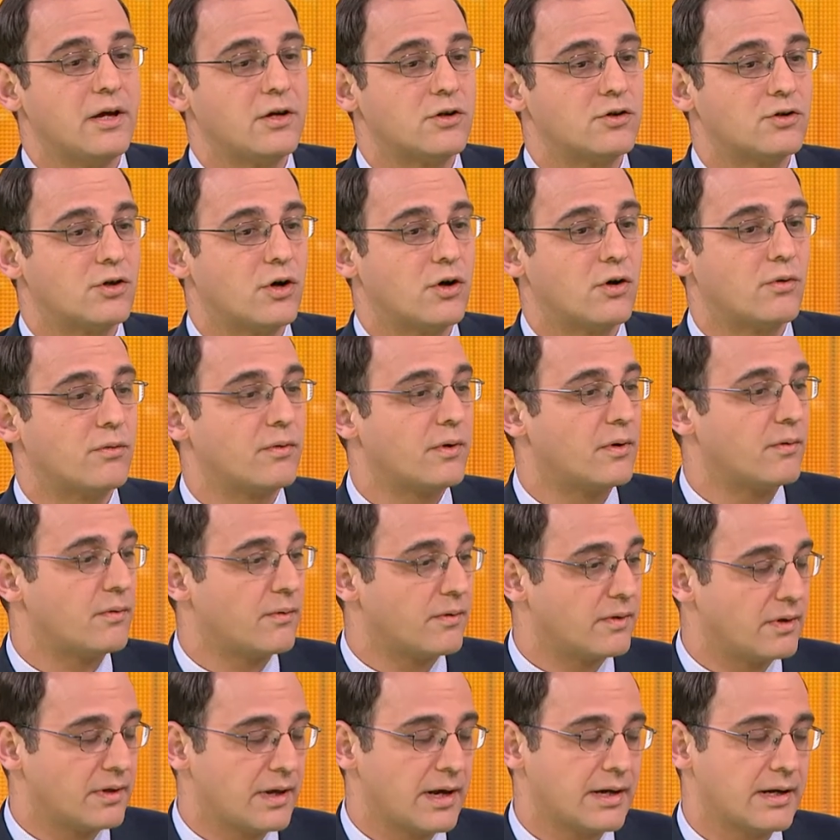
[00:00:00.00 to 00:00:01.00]
So,
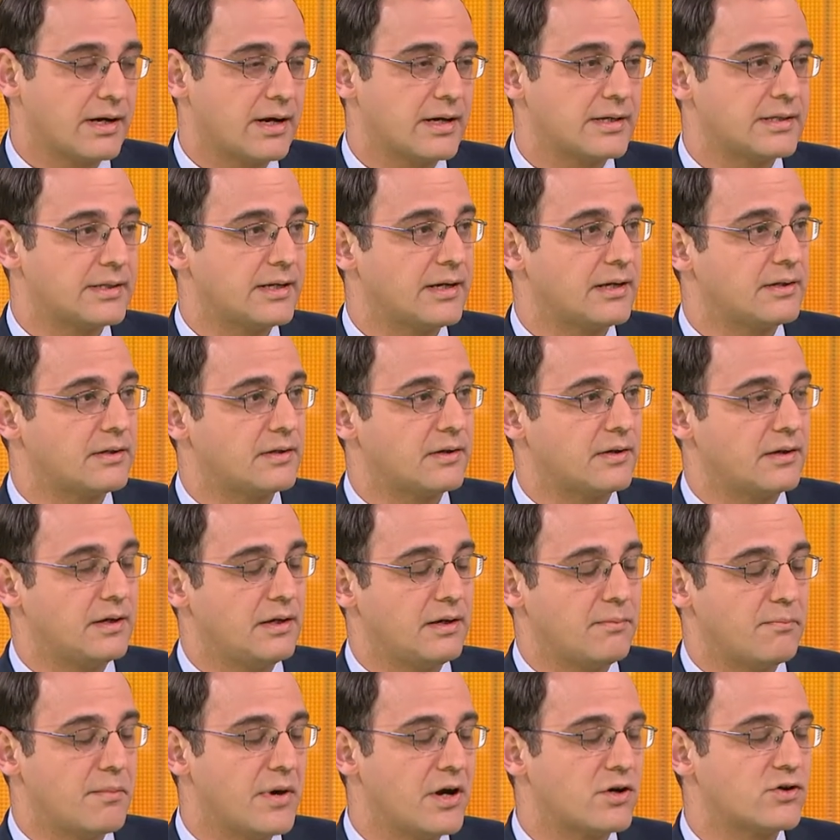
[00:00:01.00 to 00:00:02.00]
like I said,
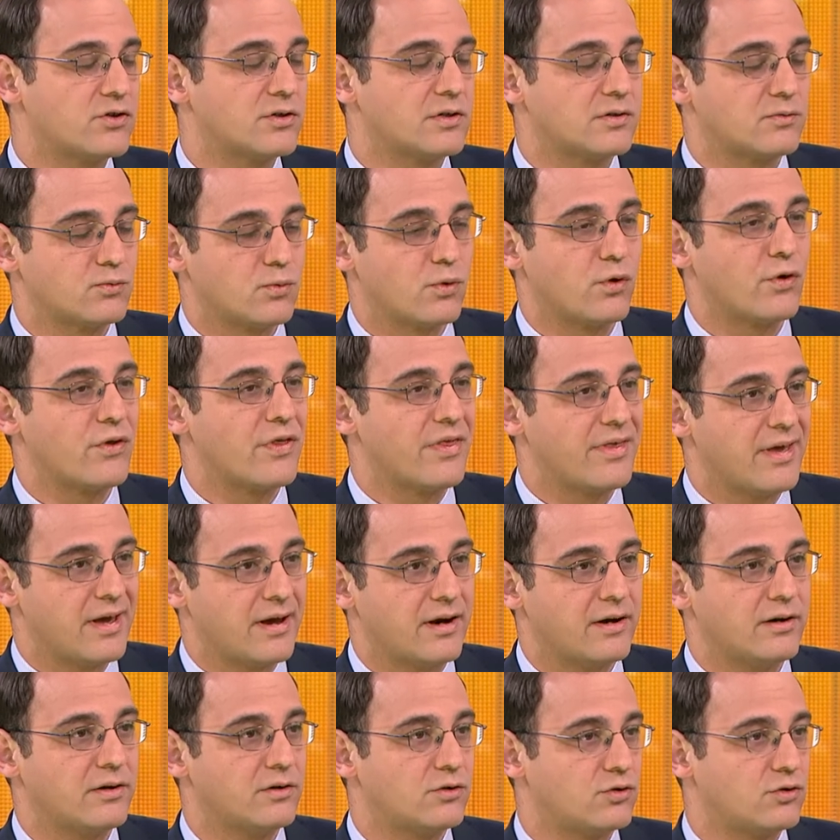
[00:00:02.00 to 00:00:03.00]
the measures were there